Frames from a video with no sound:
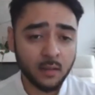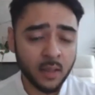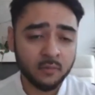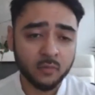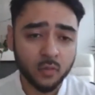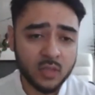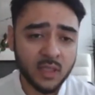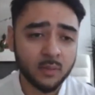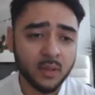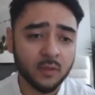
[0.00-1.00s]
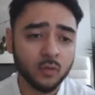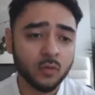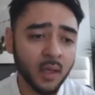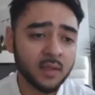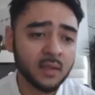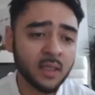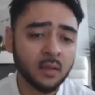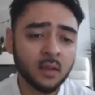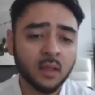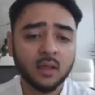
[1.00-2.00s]
And of course, anybody who applied
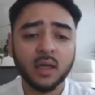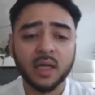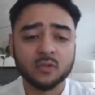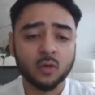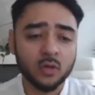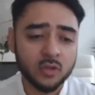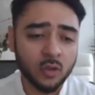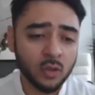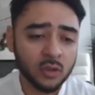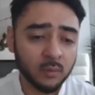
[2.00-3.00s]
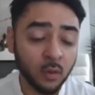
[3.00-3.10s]
then has got a scholarship.